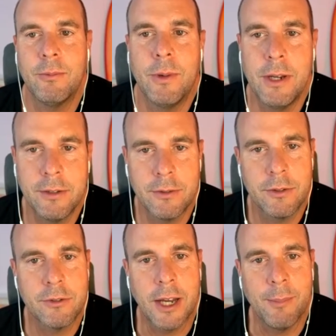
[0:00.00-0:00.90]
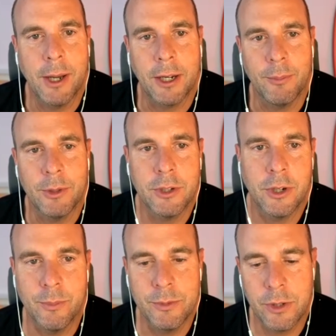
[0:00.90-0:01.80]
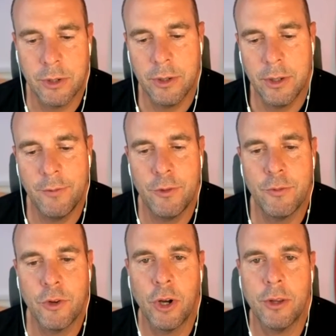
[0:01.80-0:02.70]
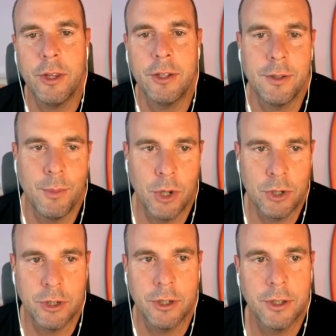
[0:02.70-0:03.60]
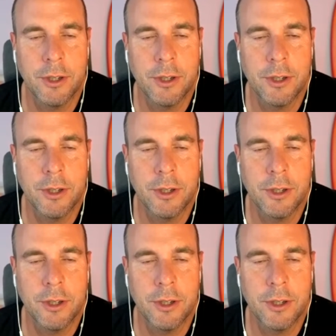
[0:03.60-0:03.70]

went straight back up the top. So if you've got things in motion